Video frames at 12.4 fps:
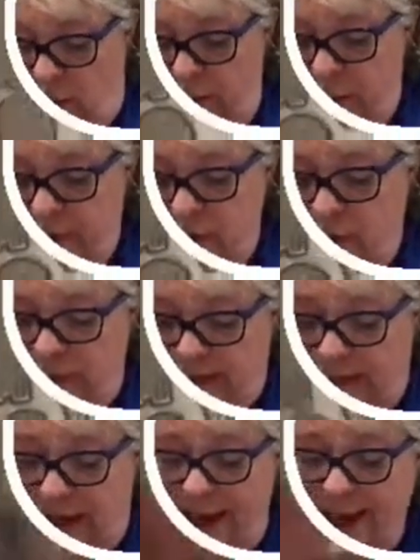doing the
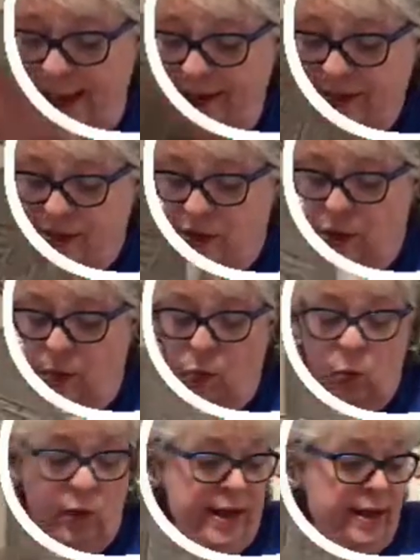class,
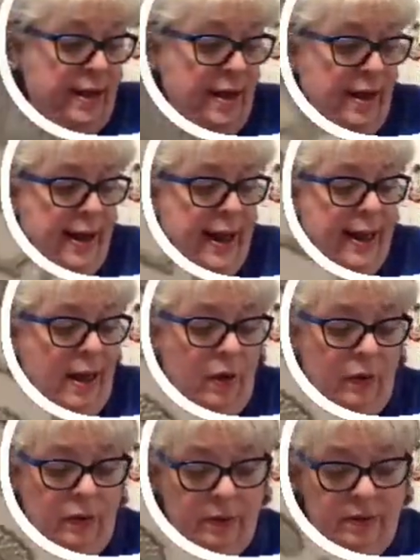we cut out
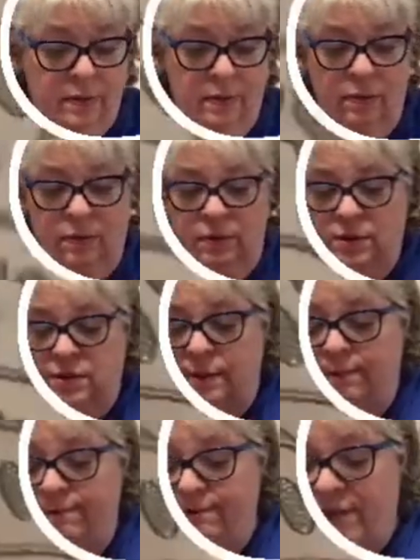
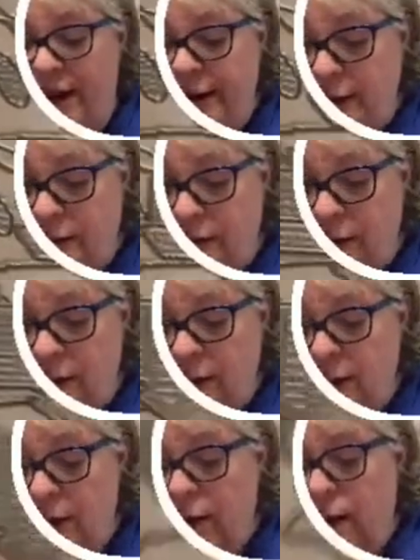some vinyl
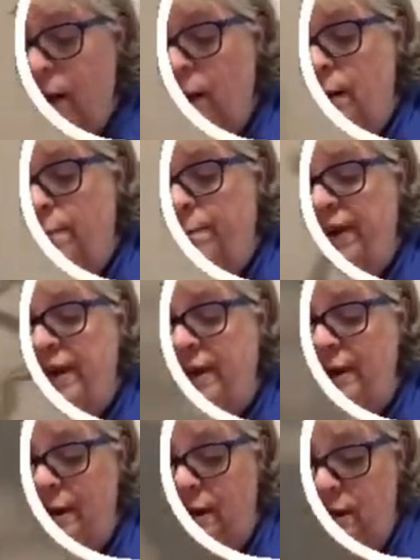
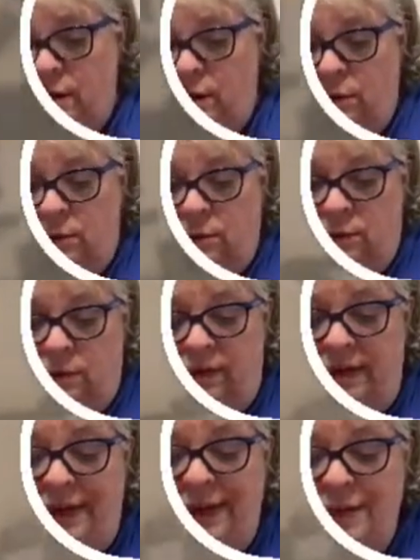pink
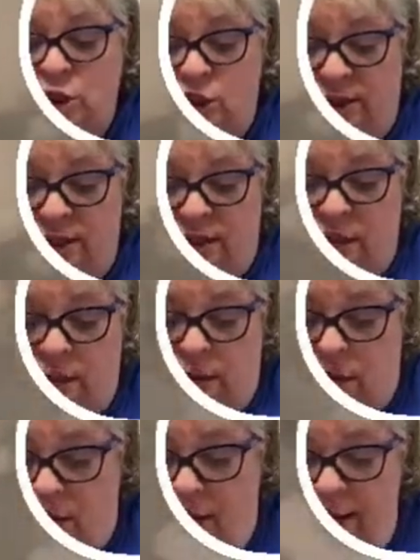ninjas,
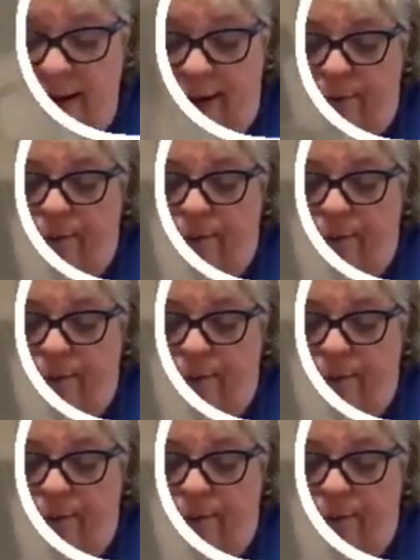all right?